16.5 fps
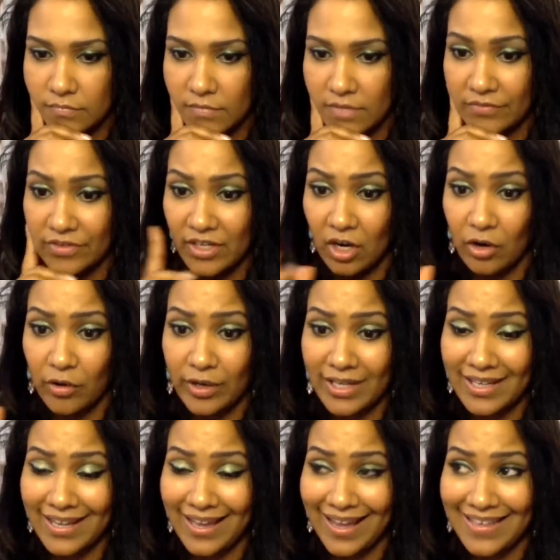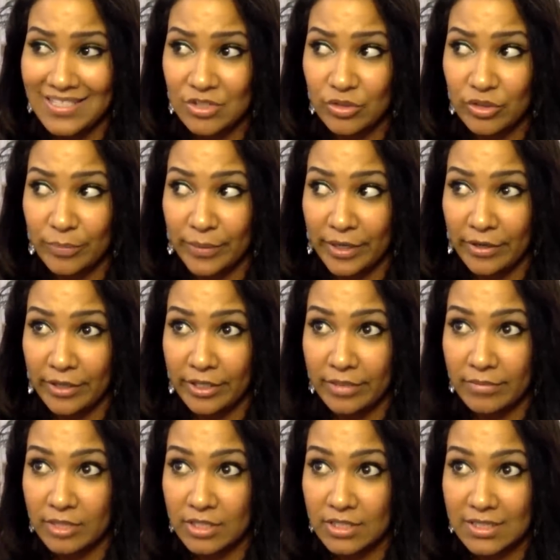If he already asked you to marry
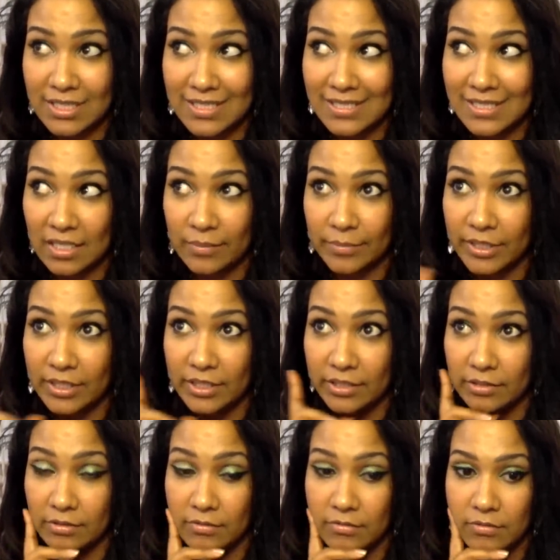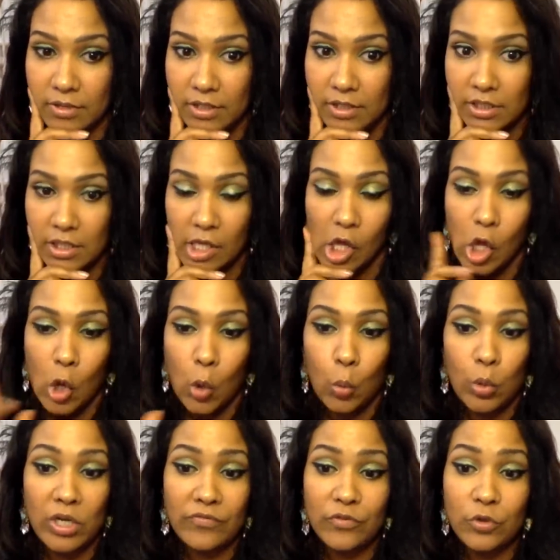him, that's not a big deal. Because
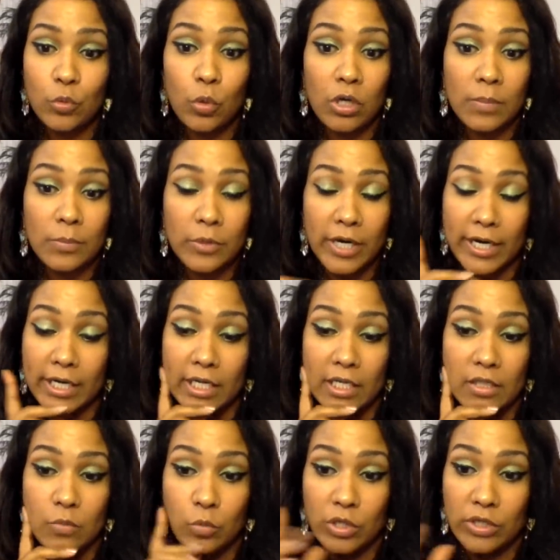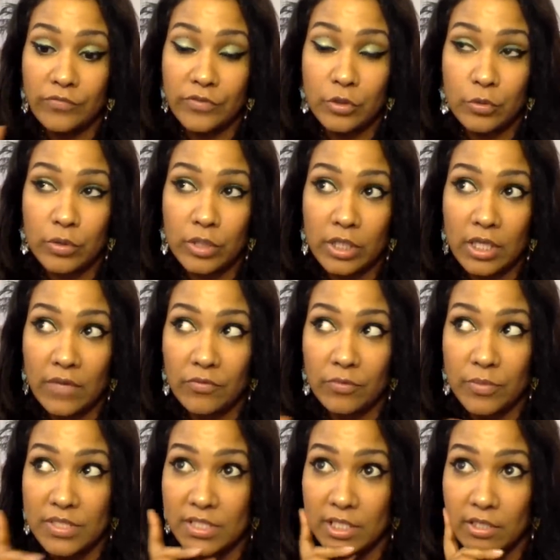what if you were pregnant? What if you did have a
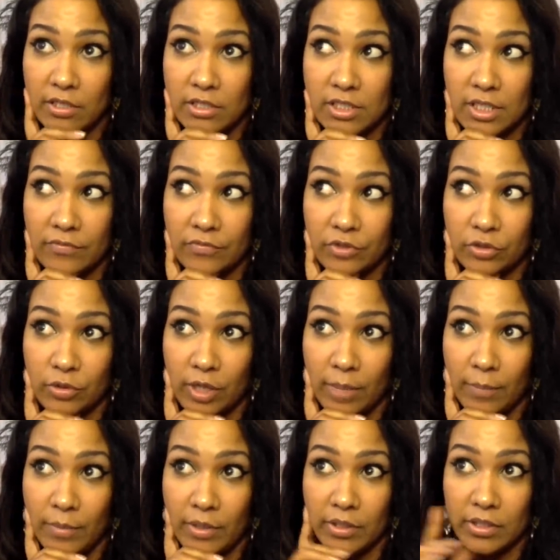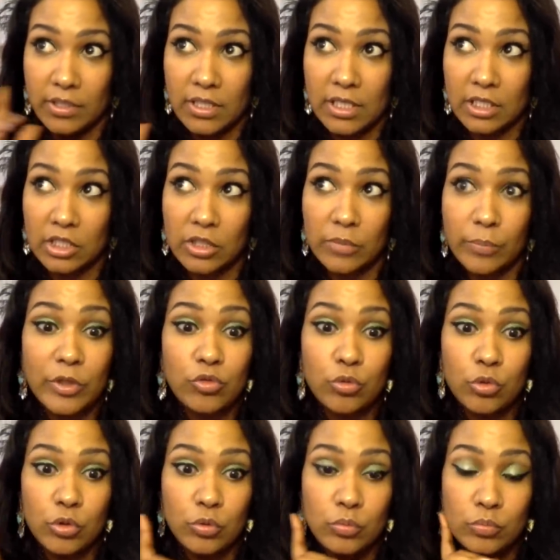miscarriage after you got married? It could be
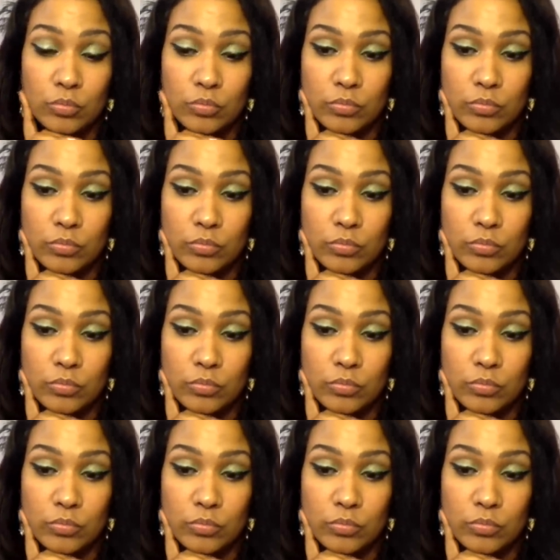true.